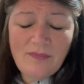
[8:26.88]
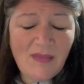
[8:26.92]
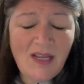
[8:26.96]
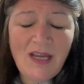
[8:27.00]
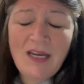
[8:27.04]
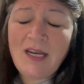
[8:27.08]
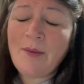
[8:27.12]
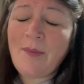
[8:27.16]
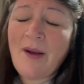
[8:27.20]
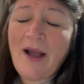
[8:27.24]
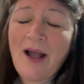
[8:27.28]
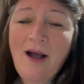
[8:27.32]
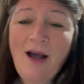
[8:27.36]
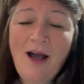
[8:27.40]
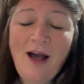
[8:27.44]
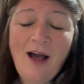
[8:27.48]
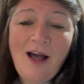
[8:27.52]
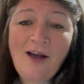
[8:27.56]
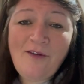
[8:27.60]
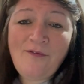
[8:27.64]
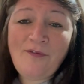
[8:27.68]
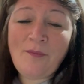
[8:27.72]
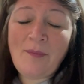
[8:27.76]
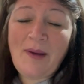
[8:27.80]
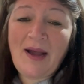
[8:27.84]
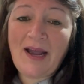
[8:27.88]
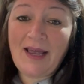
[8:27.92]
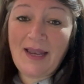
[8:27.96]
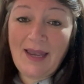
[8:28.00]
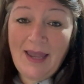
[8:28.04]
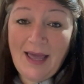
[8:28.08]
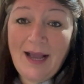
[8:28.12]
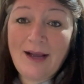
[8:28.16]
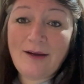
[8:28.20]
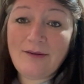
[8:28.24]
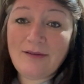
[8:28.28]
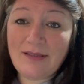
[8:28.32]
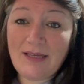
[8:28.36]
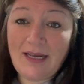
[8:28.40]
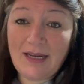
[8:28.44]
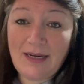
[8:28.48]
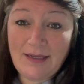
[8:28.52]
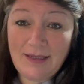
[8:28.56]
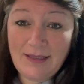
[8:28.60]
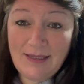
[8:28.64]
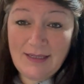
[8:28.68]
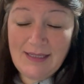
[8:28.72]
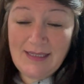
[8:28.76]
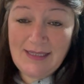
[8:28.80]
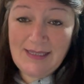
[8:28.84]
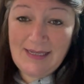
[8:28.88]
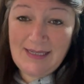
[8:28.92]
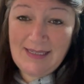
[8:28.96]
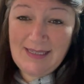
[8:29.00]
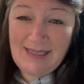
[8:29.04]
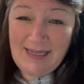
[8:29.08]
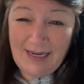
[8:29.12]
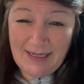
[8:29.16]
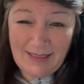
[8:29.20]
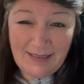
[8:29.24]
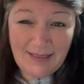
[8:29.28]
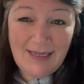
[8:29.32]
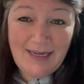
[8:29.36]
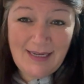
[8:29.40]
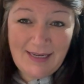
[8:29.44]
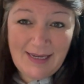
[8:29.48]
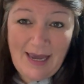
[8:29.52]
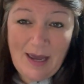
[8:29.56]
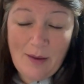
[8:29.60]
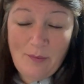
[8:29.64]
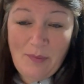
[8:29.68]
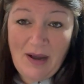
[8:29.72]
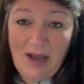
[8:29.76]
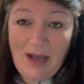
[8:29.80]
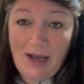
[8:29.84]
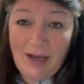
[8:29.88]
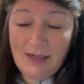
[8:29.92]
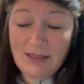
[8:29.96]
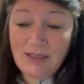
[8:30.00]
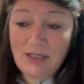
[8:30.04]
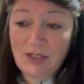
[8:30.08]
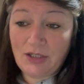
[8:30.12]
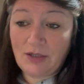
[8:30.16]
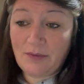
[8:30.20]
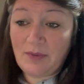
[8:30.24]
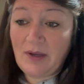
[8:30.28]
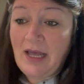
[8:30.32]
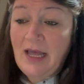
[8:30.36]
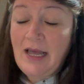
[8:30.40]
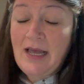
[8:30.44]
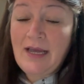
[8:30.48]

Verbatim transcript: And about half a mile outside of the city, I did get parked up.